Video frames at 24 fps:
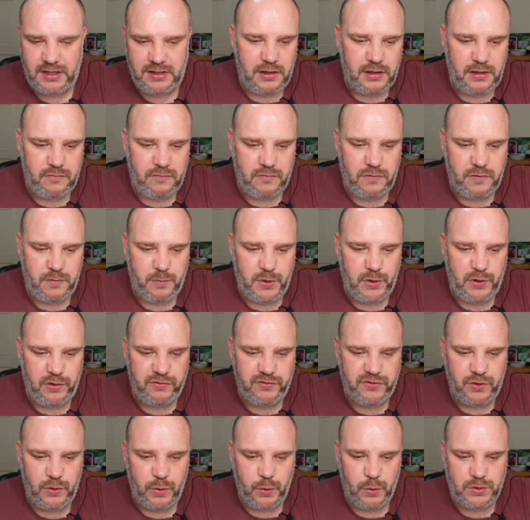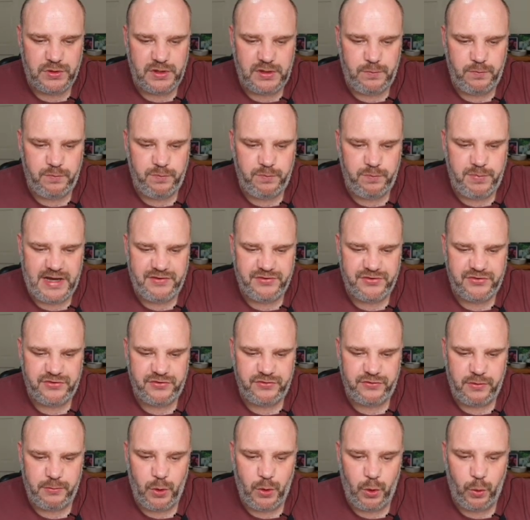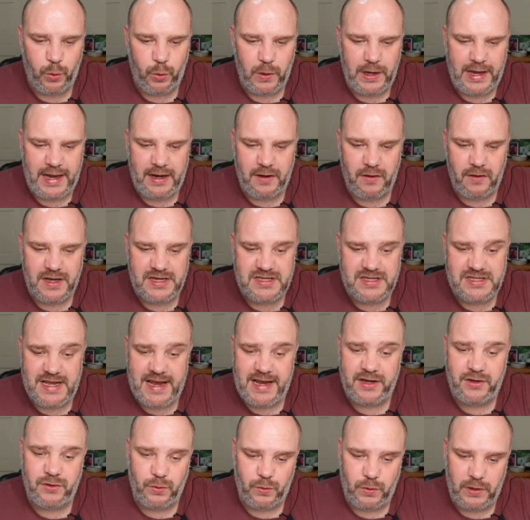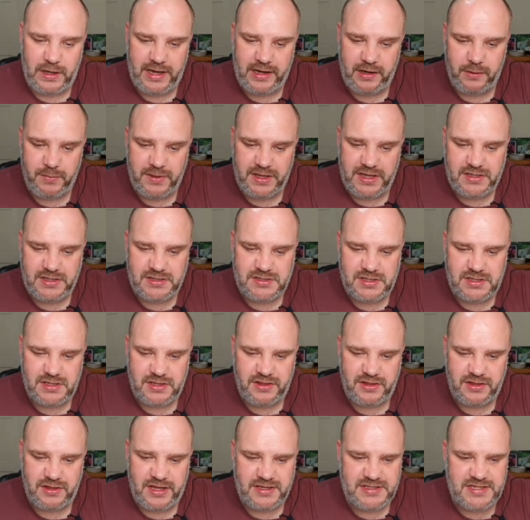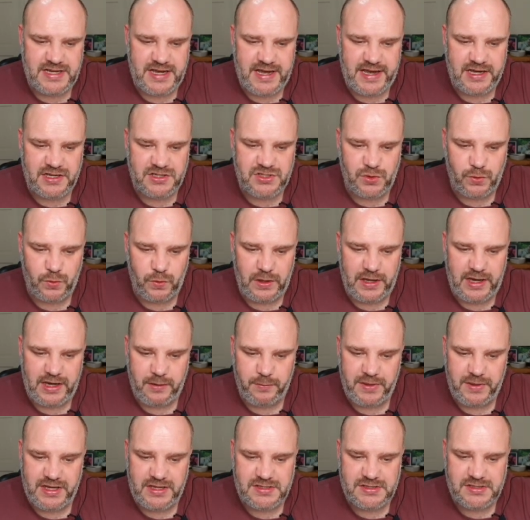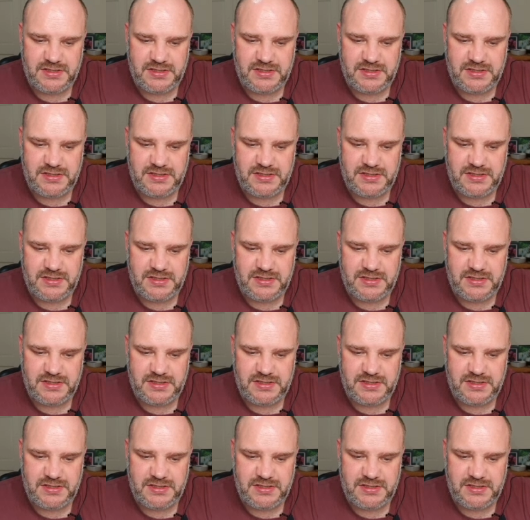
Removes all buffs from all allies and all enemies, then attacks all enemies.